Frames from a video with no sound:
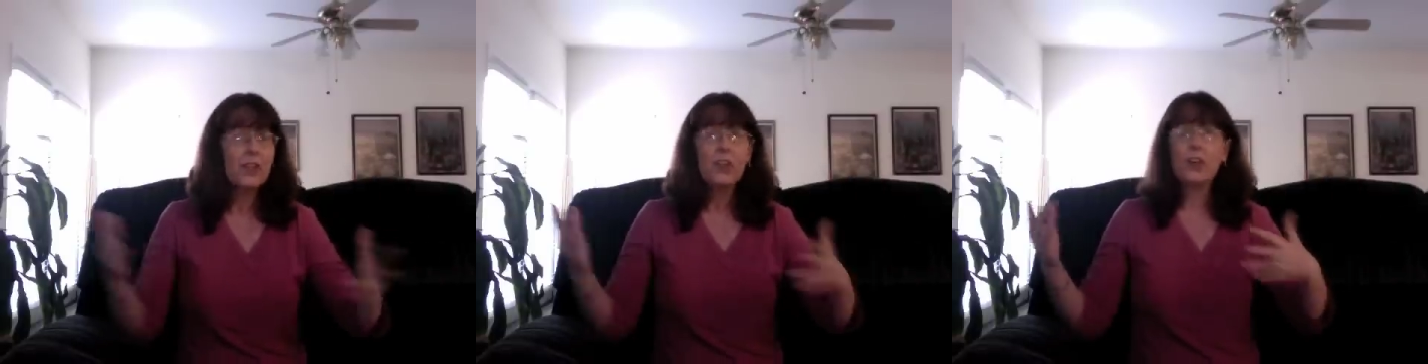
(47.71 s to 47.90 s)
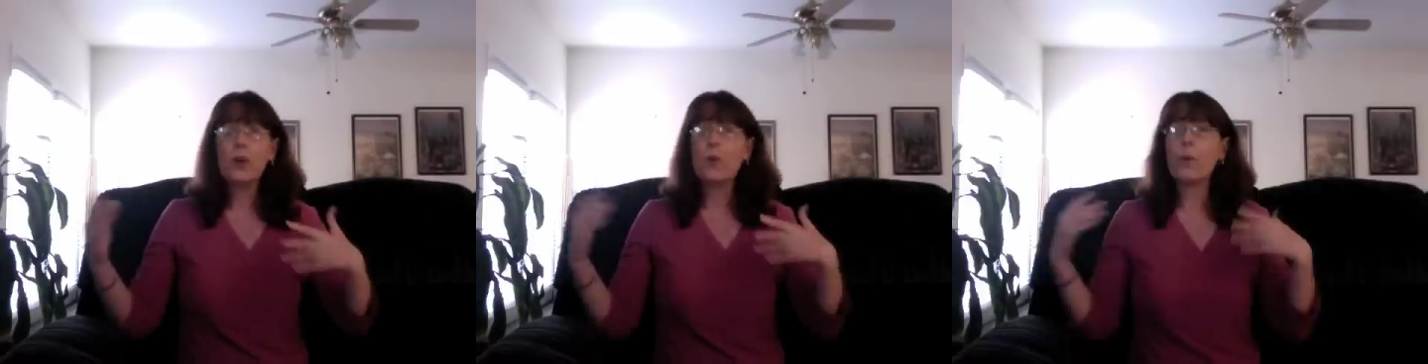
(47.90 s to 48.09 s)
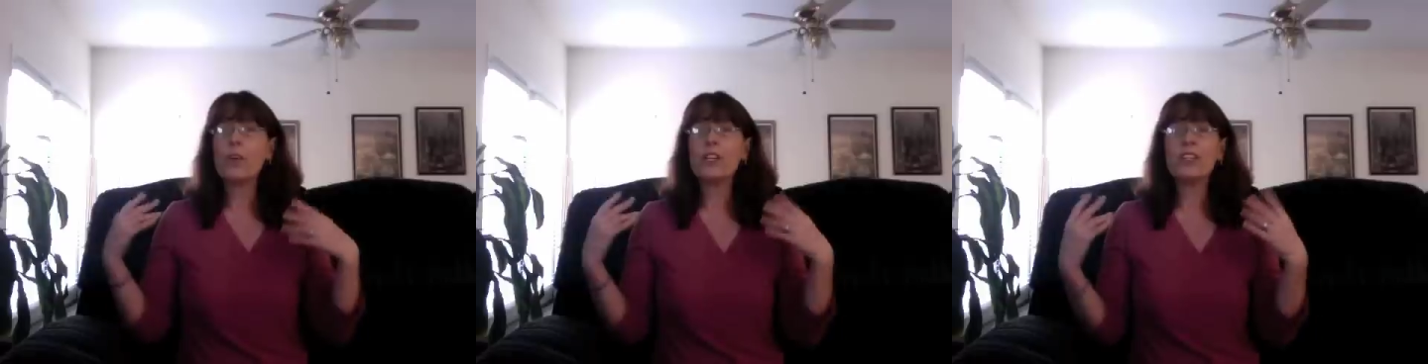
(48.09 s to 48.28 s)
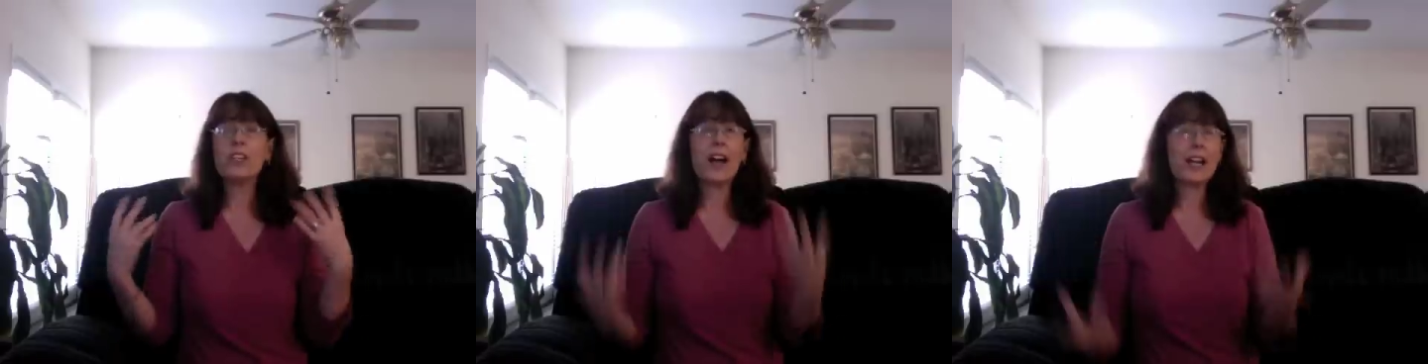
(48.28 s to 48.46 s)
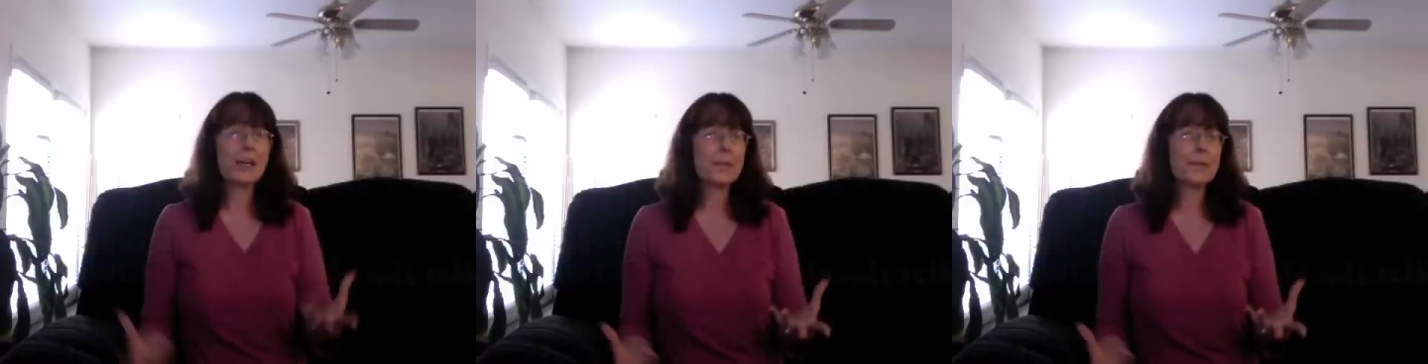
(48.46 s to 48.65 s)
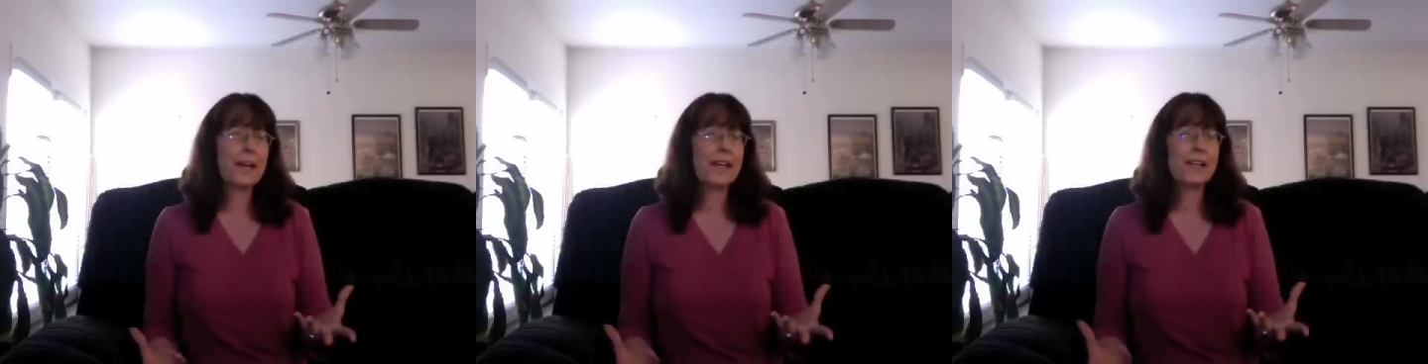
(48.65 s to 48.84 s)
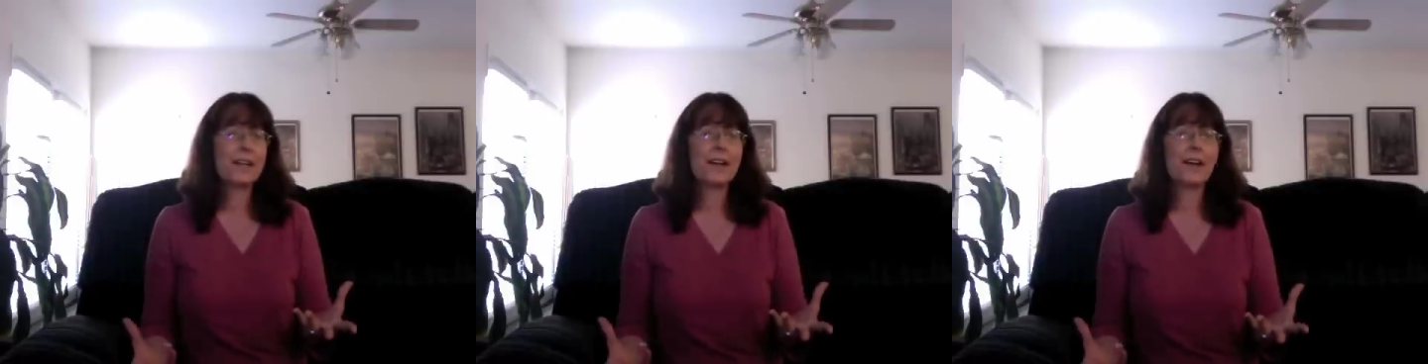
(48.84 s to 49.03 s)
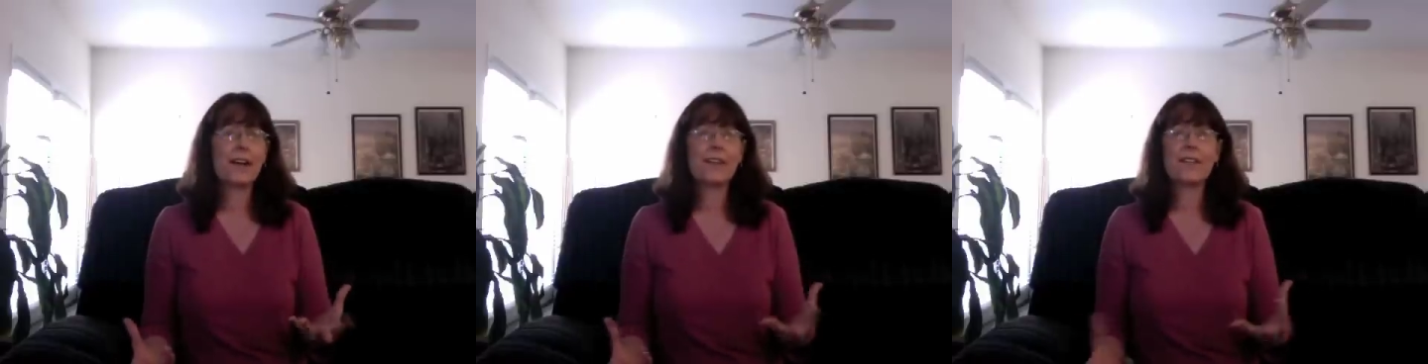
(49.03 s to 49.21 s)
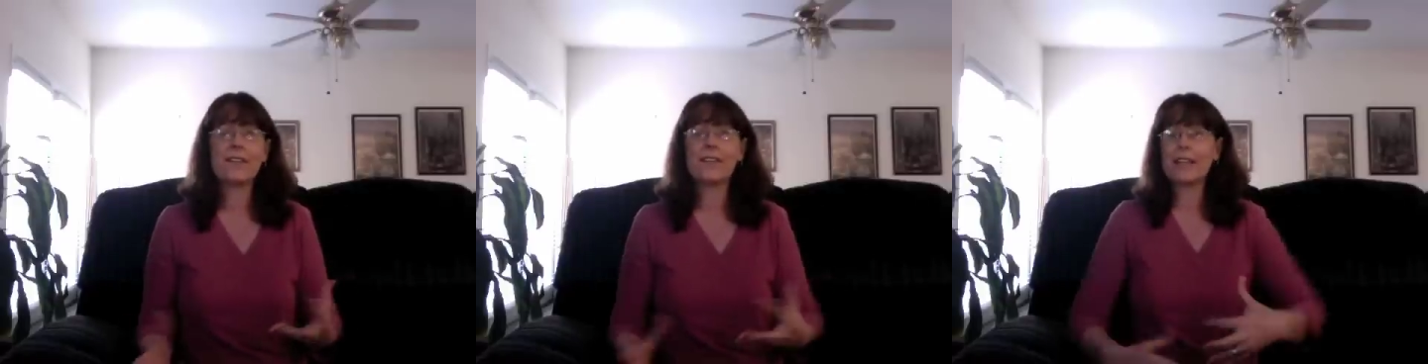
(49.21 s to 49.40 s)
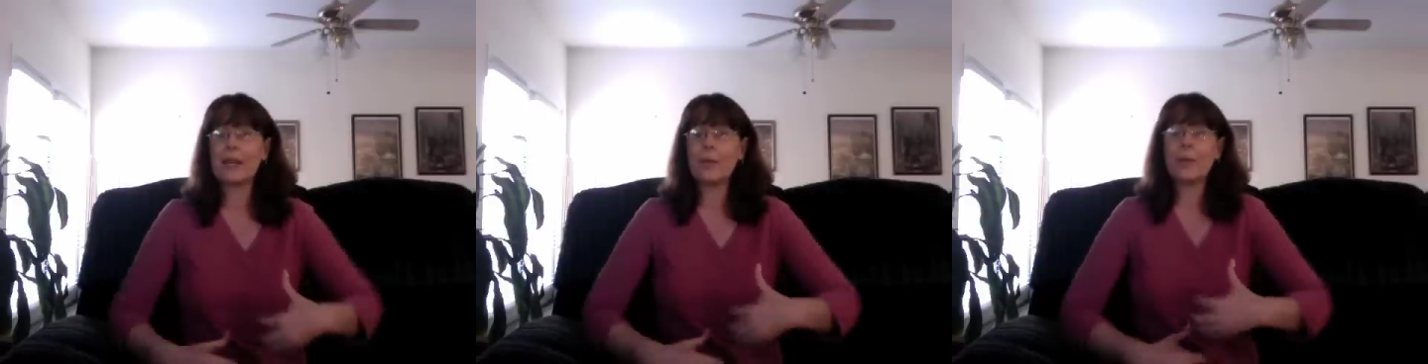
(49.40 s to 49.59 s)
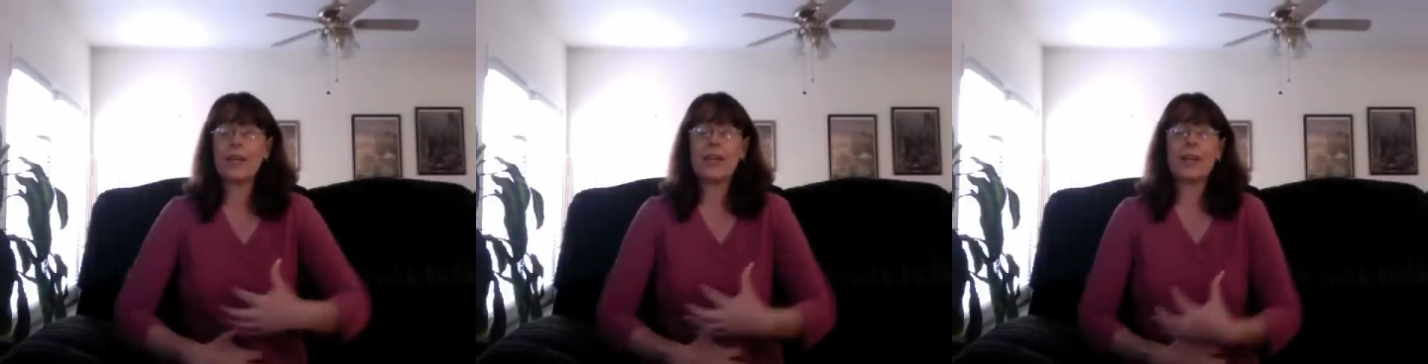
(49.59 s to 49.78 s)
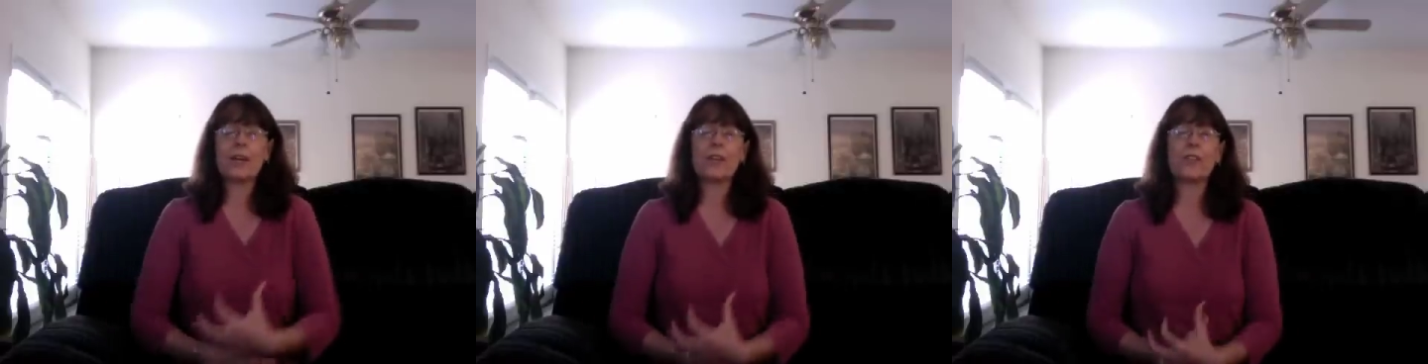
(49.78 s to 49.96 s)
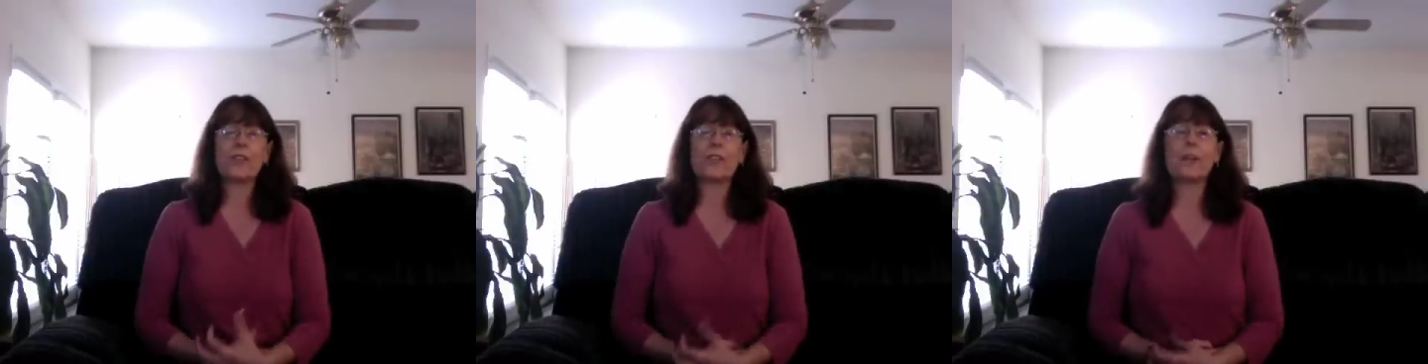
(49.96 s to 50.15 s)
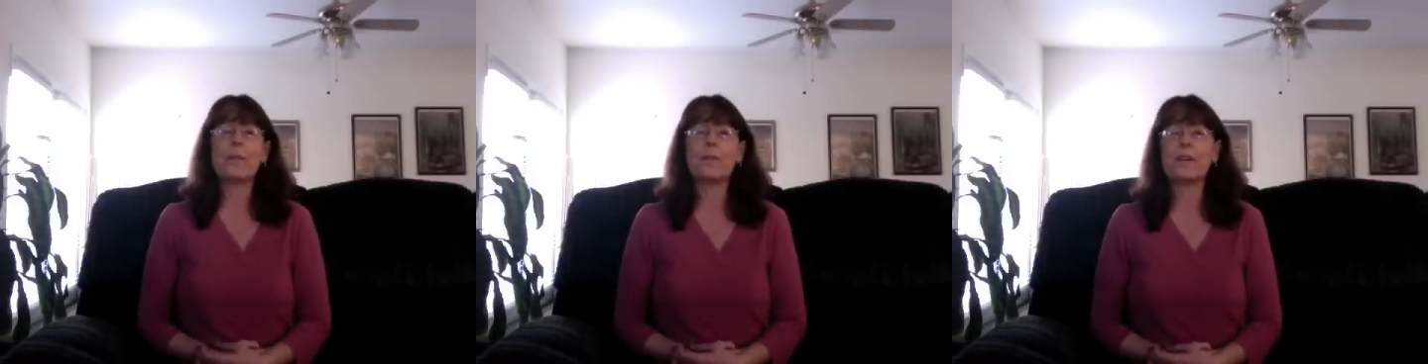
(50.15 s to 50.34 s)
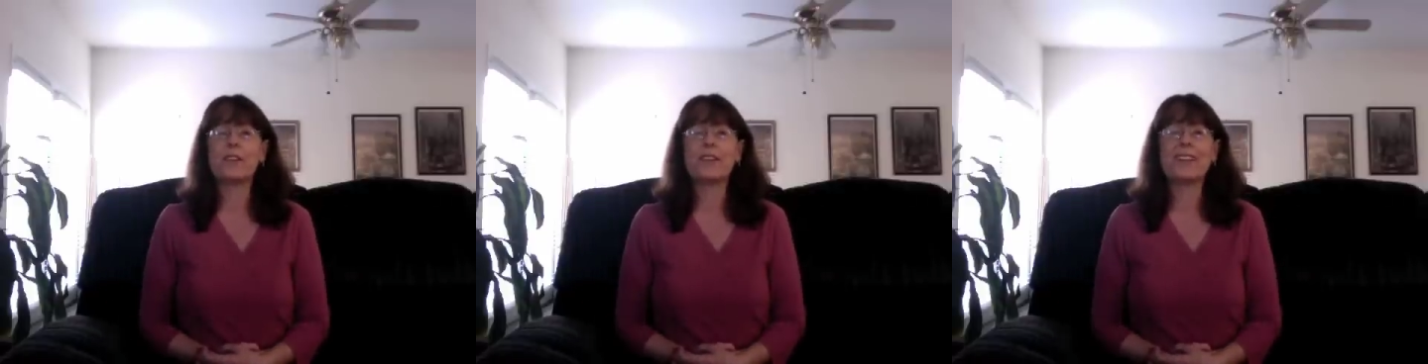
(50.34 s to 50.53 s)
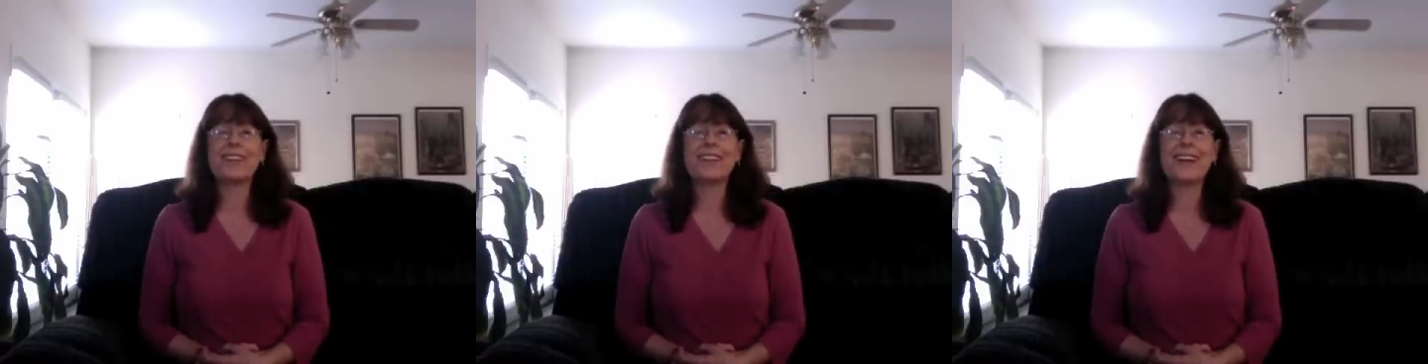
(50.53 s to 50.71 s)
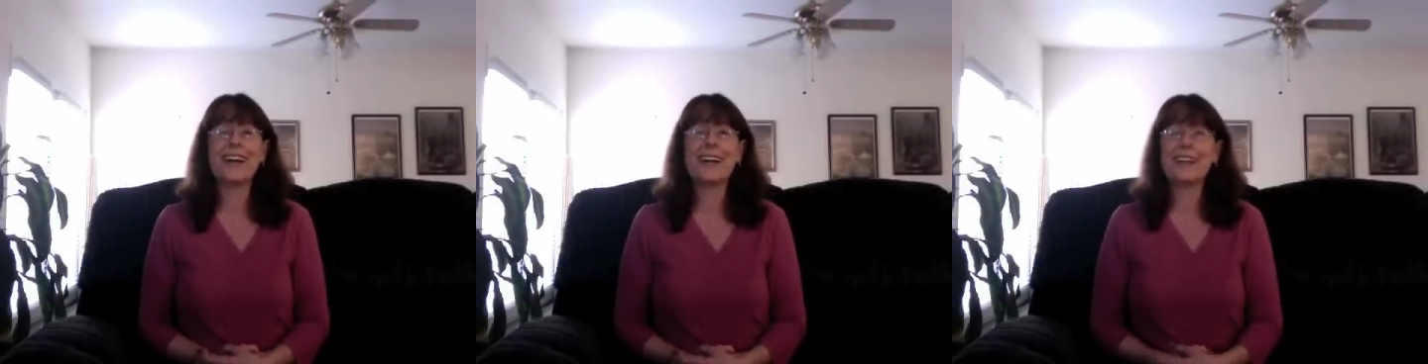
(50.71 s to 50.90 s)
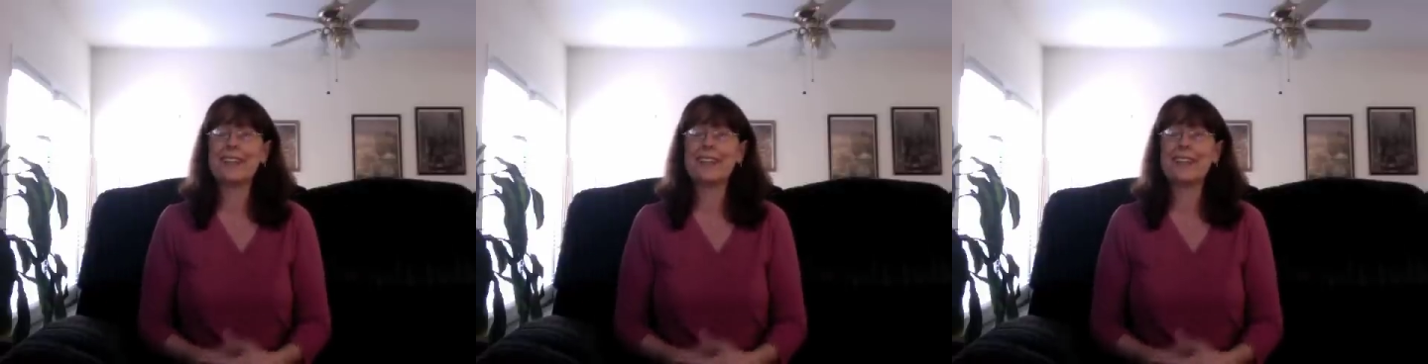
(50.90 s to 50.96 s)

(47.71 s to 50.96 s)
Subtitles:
We talk about it constantly. We get our stomachs in a knot.